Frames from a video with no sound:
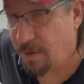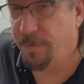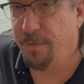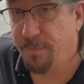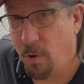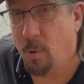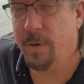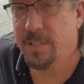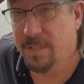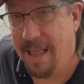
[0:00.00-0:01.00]

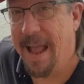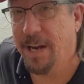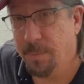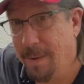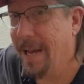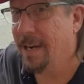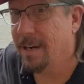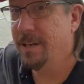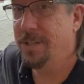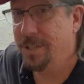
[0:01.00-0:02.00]

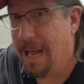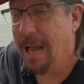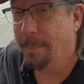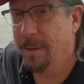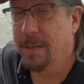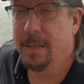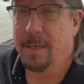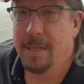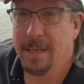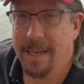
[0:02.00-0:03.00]
/mycarshop.
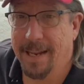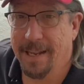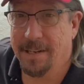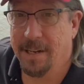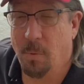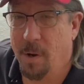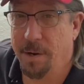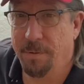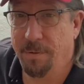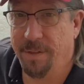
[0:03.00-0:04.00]
And one
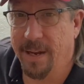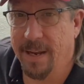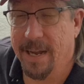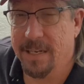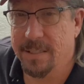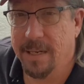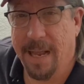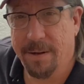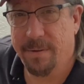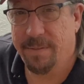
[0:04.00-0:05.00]
other thing, guys,
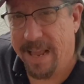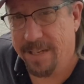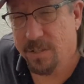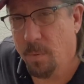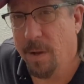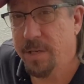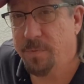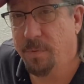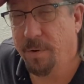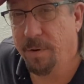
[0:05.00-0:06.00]
and thanks so much
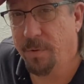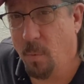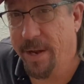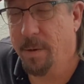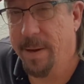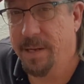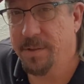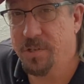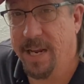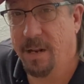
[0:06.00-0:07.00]
for the way you're making
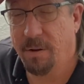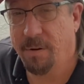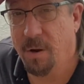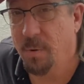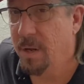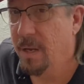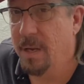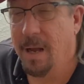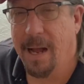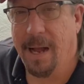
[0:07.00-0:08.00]
the channel grow.
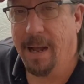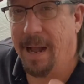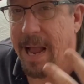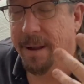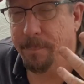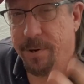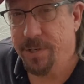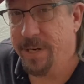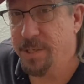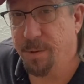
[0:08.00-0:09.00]
I
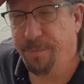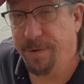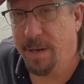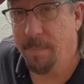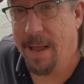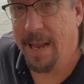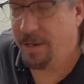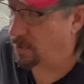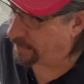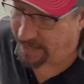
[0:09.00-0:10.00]
appreciate your
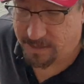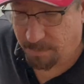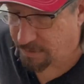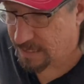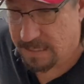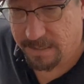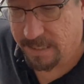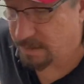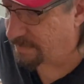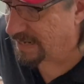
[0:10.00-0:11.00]
feedback. You know, we get some
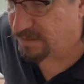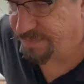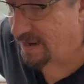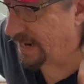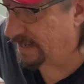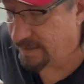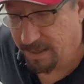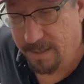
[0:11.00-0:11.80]
criticism, that's fine.